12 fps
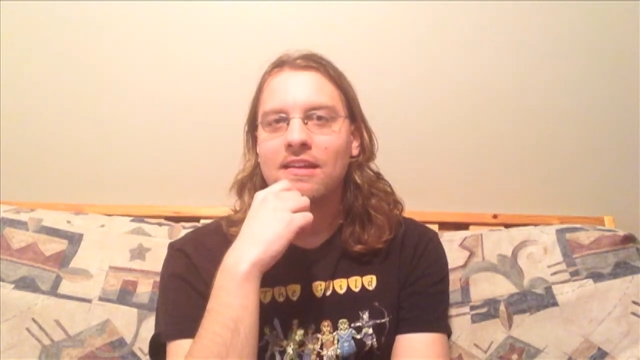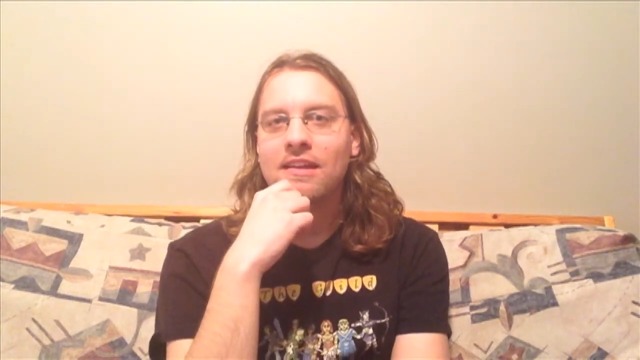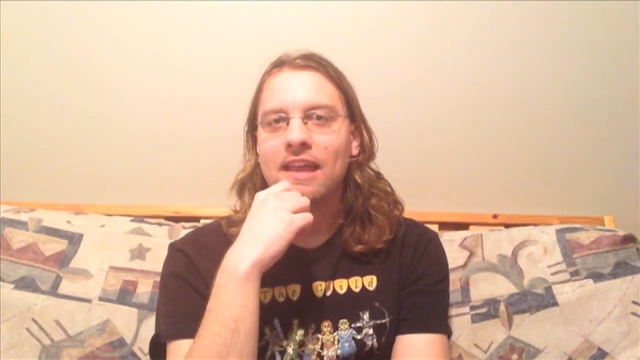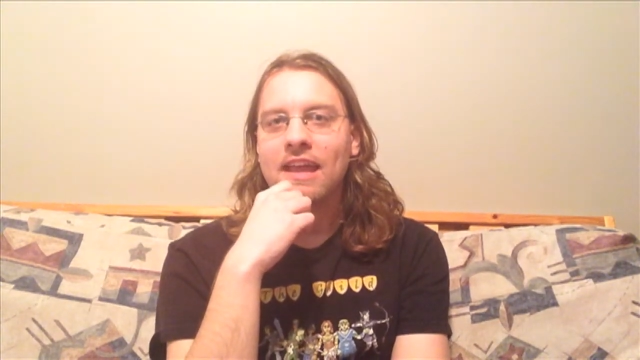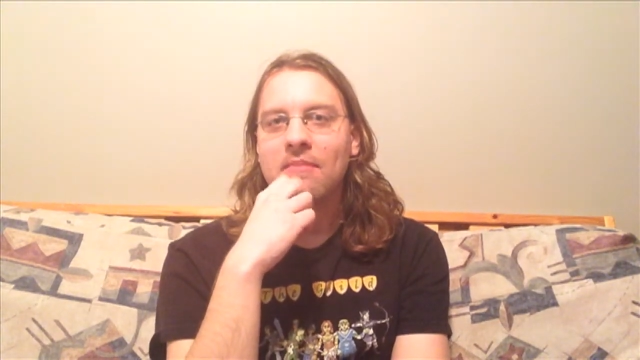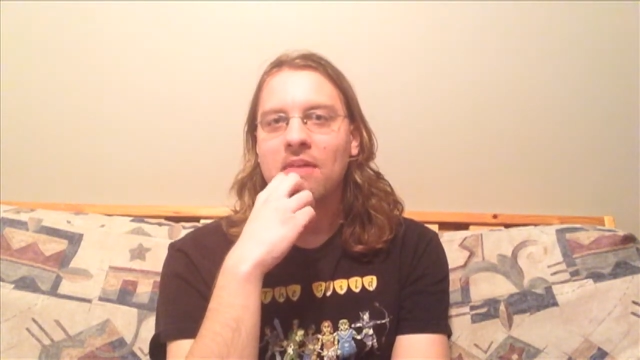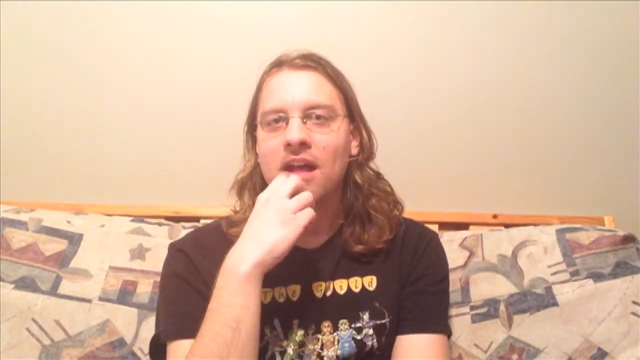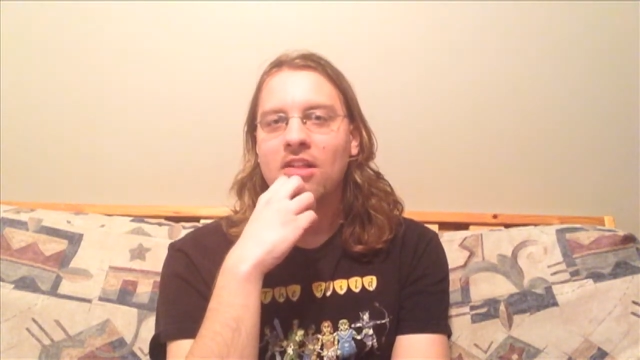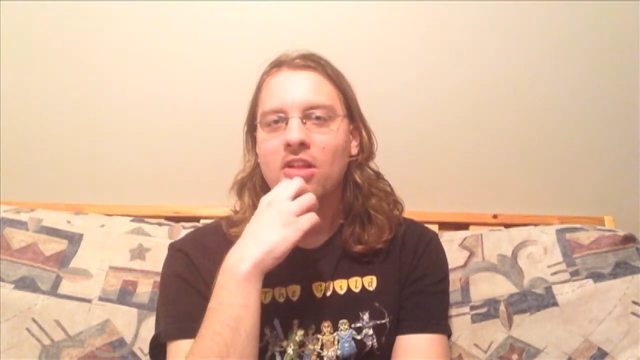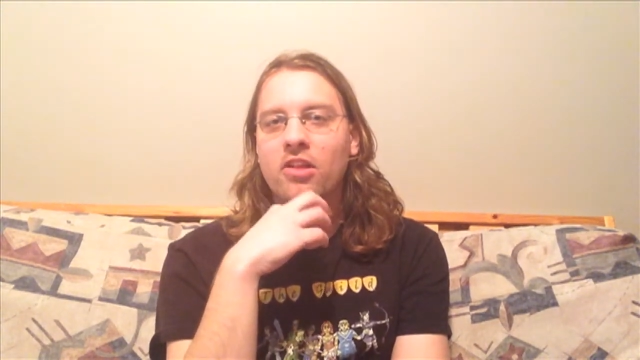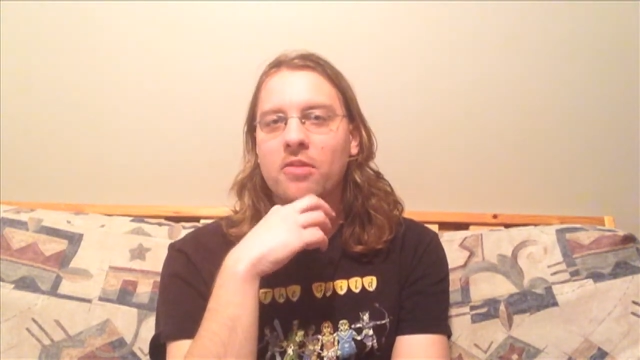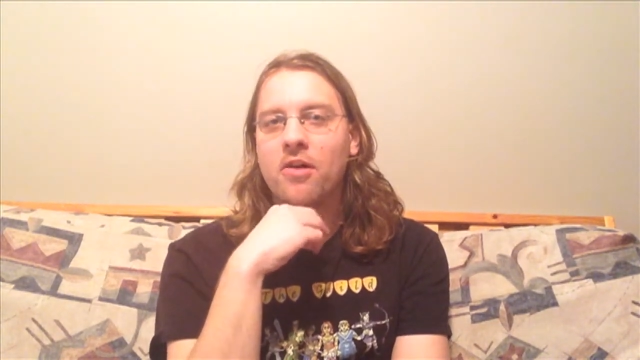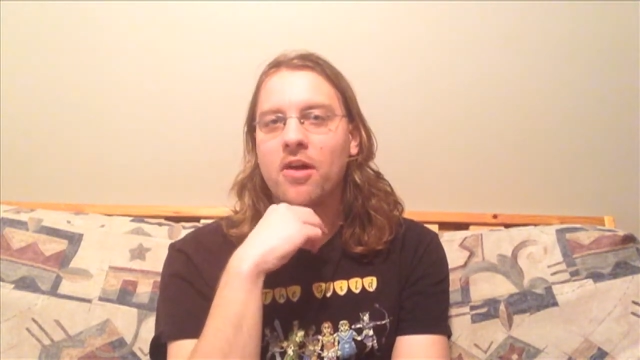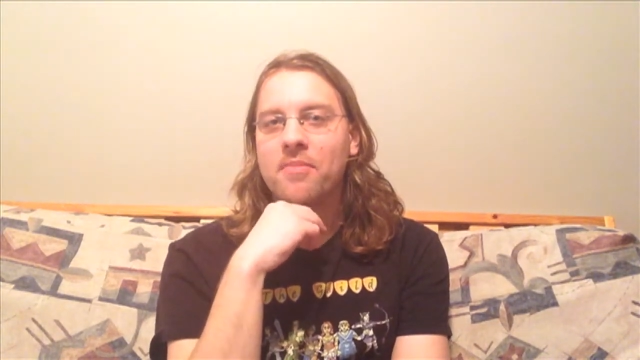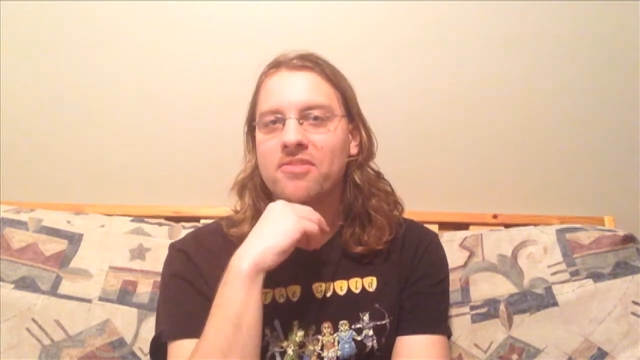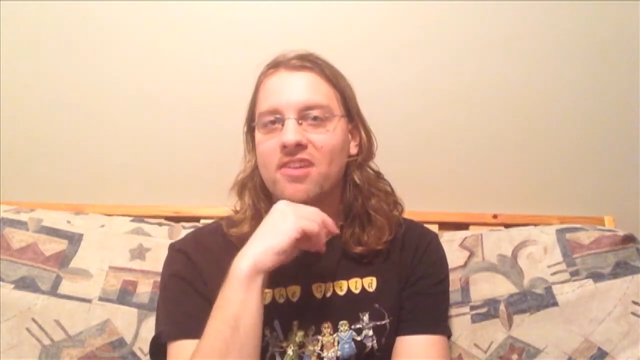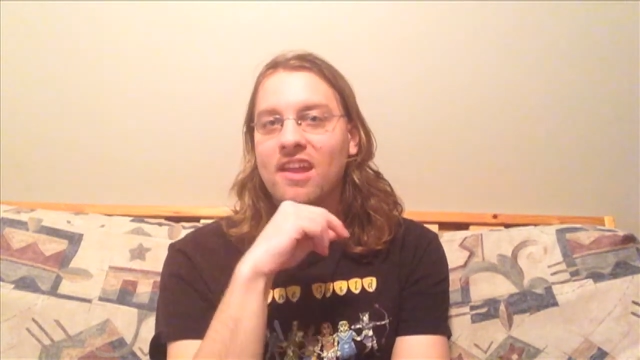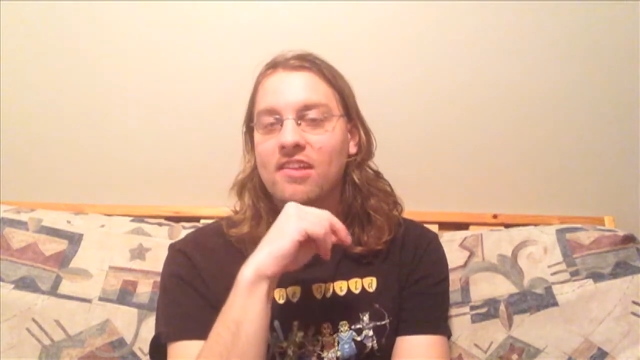game
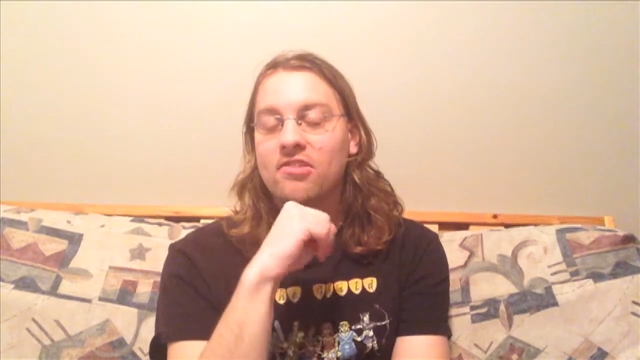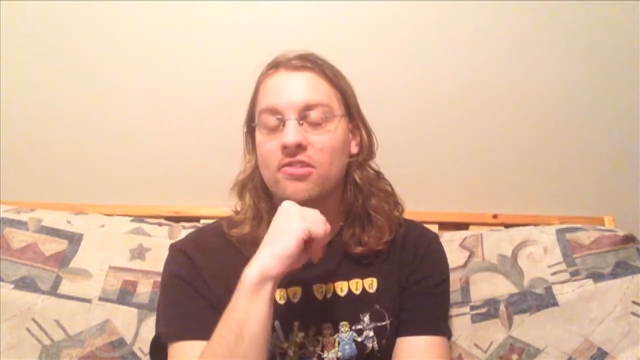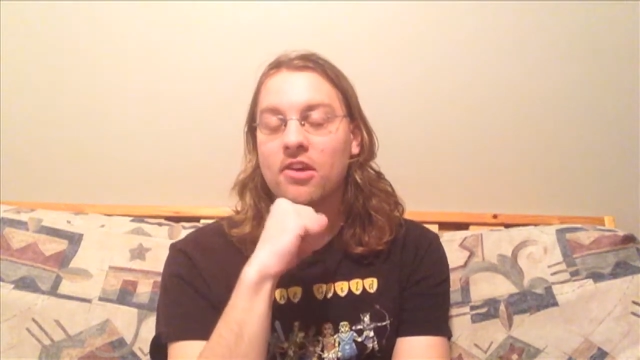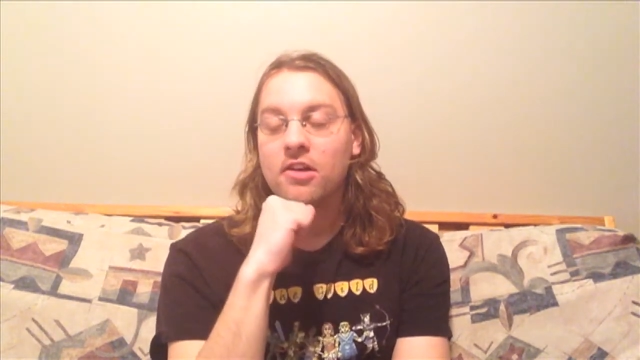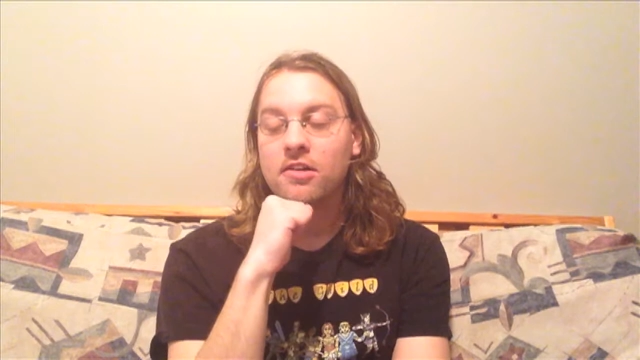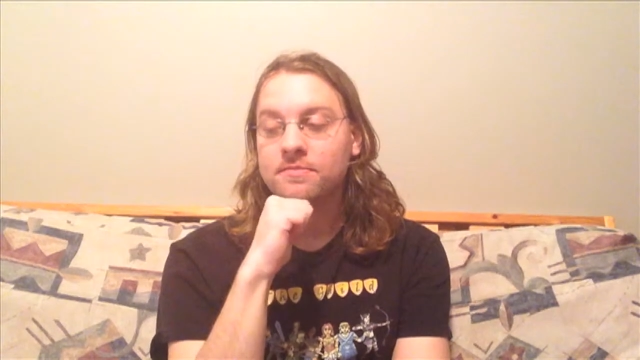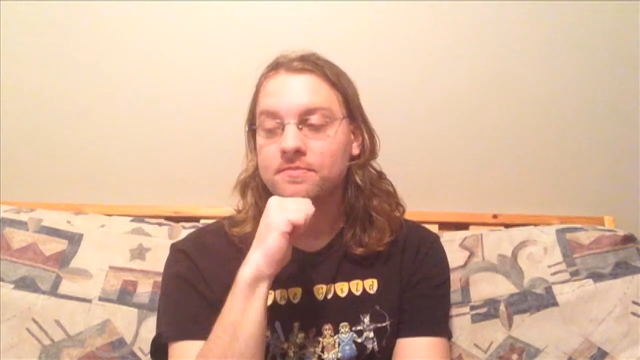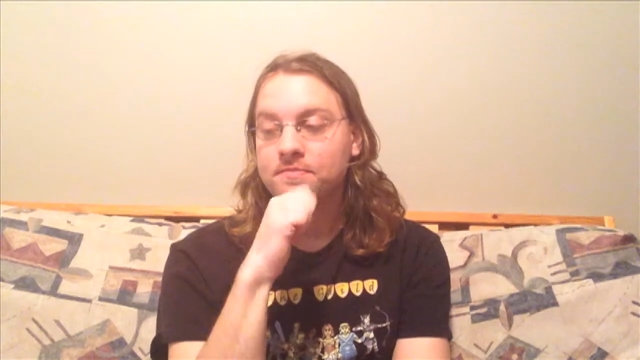Lollipop Chainsaw.